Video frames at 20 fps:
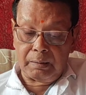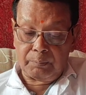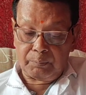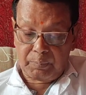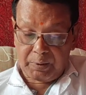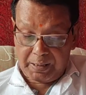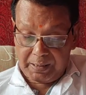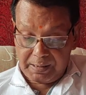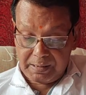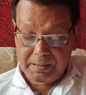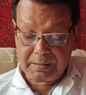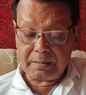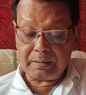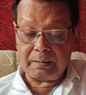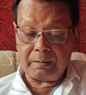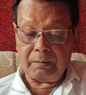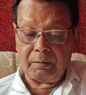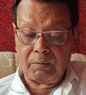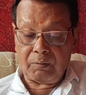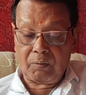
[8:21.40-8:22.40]
place
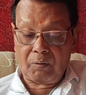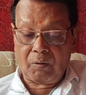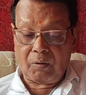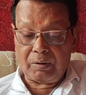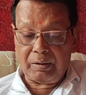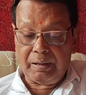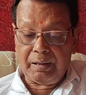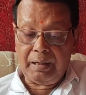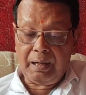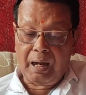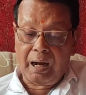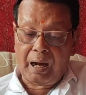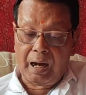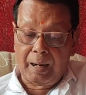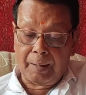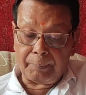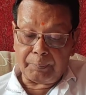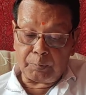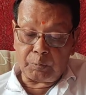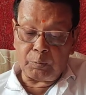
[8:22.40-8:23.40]
only
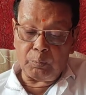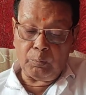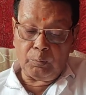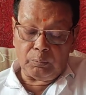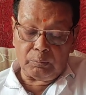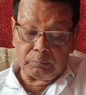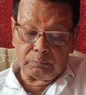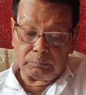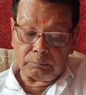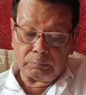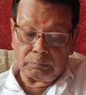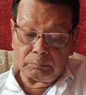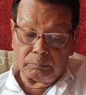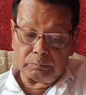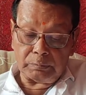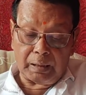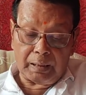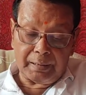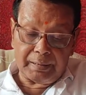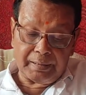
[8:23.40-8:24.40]
up to
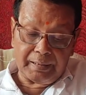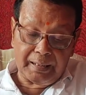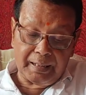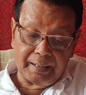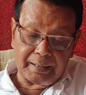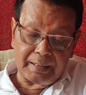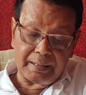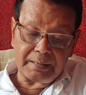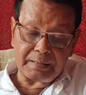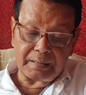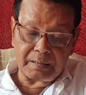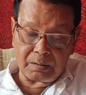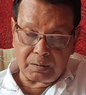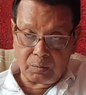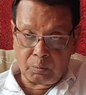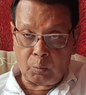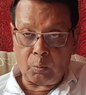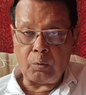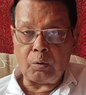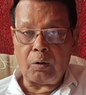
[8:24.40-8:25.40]
the nearest
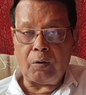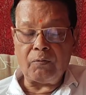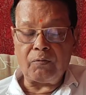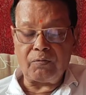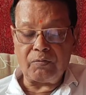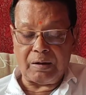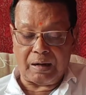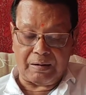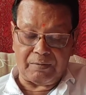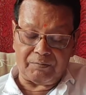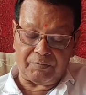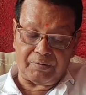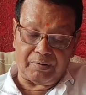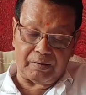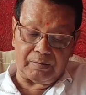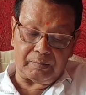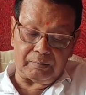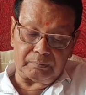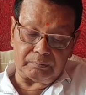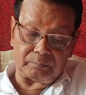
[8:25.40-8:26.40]
node of
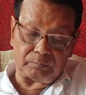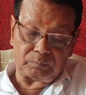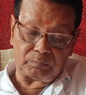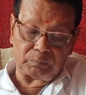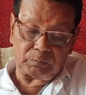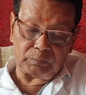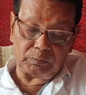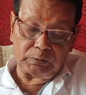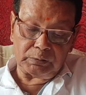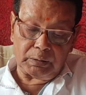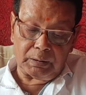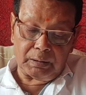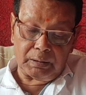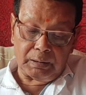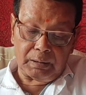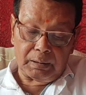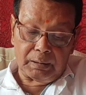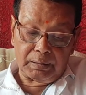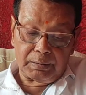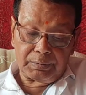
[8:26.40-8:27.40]
Ranvier.
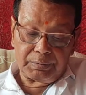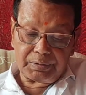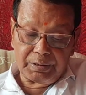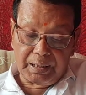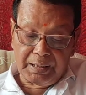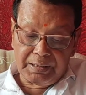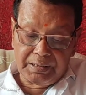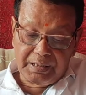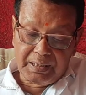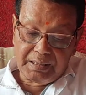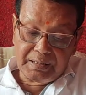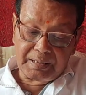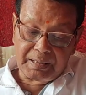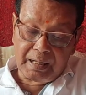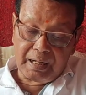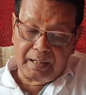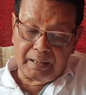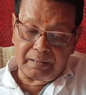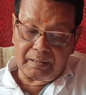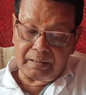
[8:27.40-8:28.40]
Changes
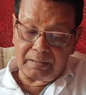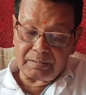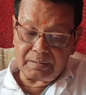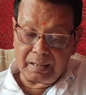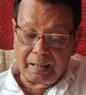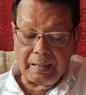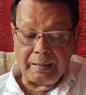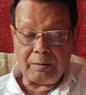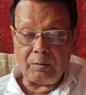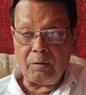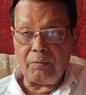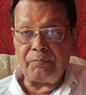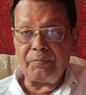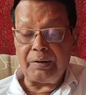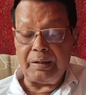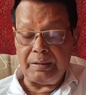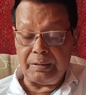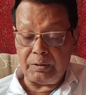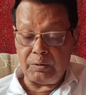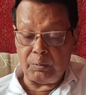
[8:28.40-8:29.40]
at the site of
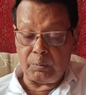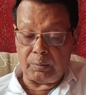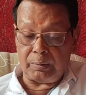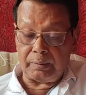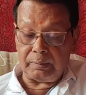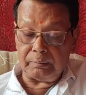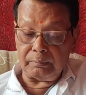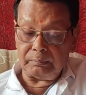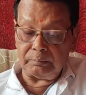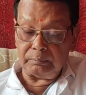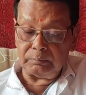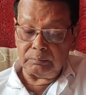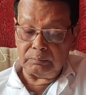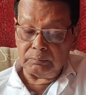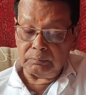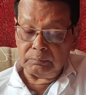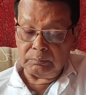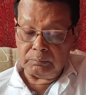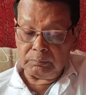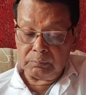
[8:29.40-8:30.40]
injury.
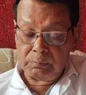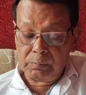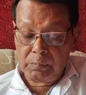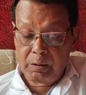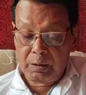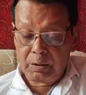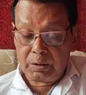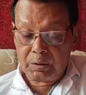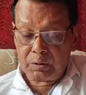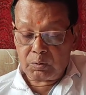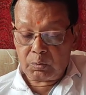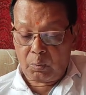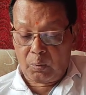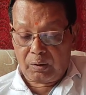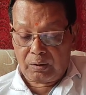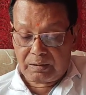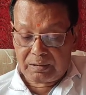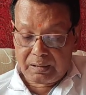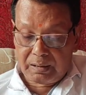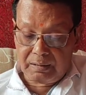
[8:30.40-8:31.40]

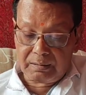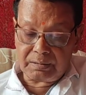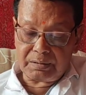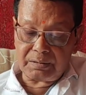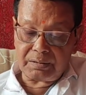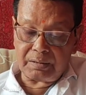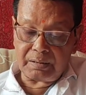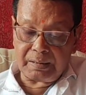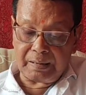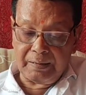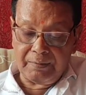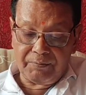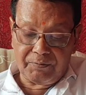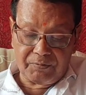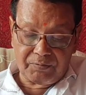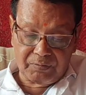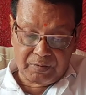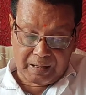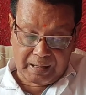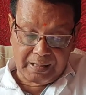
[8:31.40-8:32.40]
Schwann cells
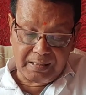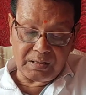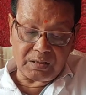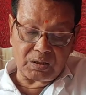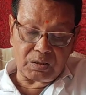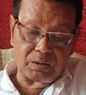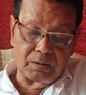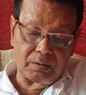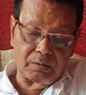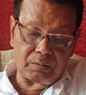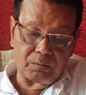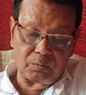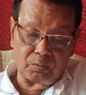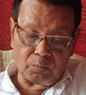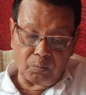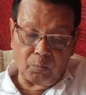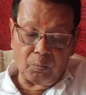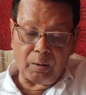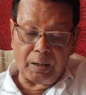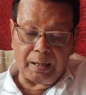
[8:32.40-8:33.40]
give rise
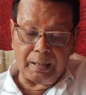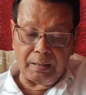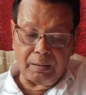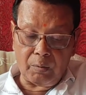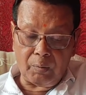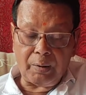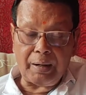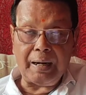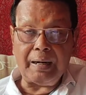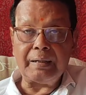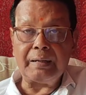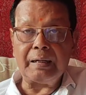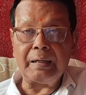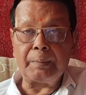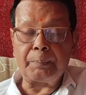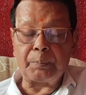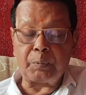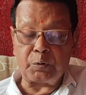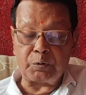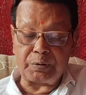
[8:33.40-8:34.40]
to
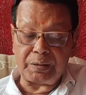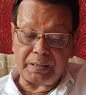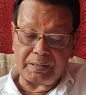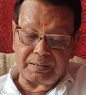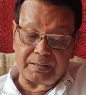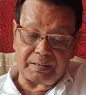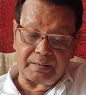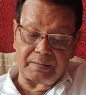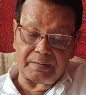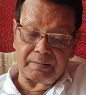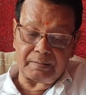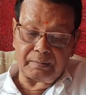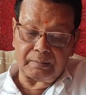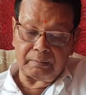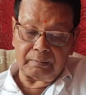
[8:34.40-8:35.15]
elongated processes